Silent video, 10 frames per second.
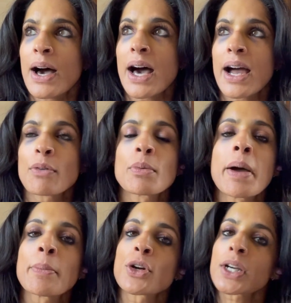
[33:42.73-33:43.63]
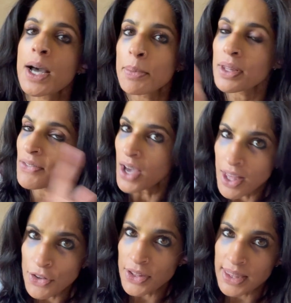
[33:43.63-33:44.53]
I remembered a couple of
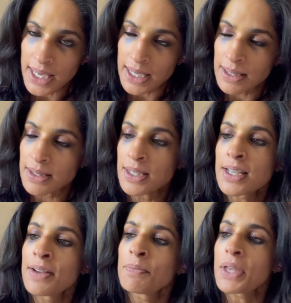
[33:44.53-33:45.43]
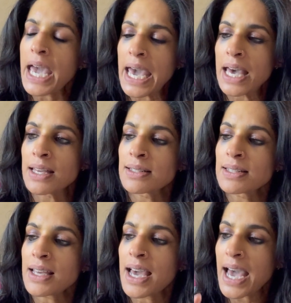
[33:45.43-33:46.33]
other things, and
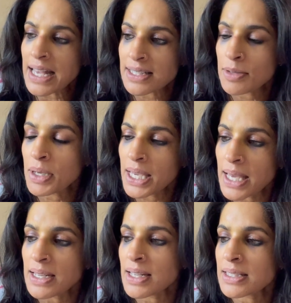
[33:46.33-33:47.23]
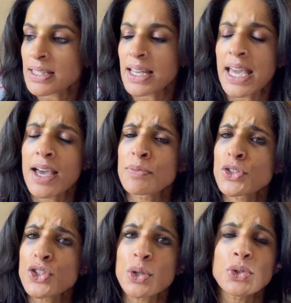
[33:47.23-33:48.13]
I asked him again, and I said, hey, I'm
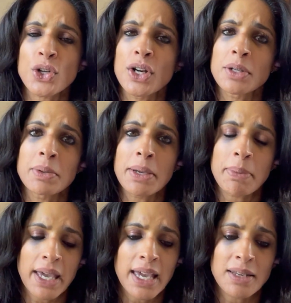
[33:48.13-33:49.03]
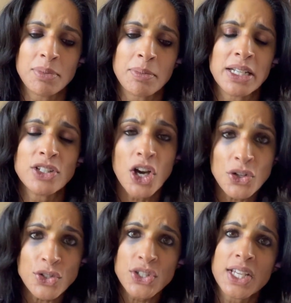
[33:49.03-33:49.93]
so sorry to be a pain, but my
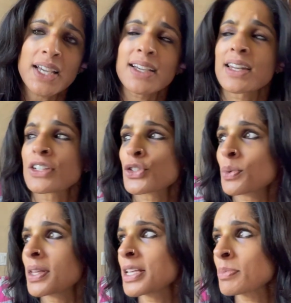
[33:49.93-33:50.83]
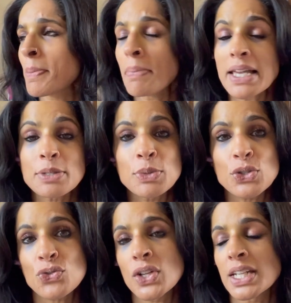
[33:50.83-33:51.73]
daughter's sick, and I just realized my
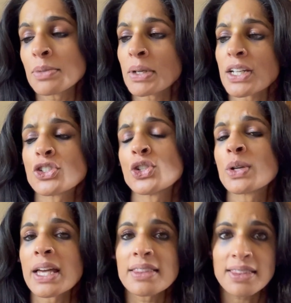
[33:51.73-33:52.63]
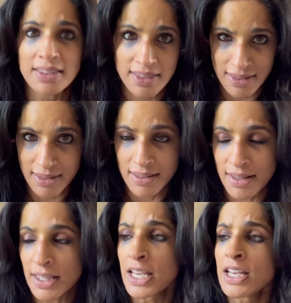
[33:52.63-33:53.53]
basement's flooded, but could you get
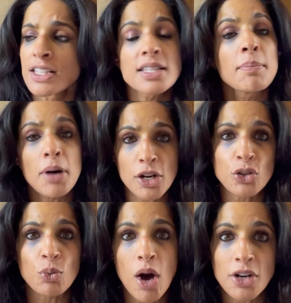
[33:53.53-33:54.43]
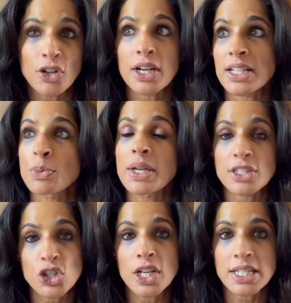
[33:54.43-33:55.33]
some bottled water, because we had to
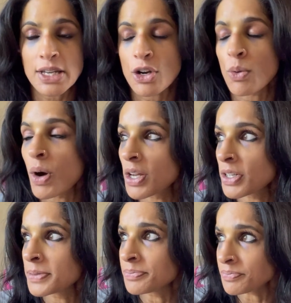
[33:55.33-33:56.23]
shut down our water.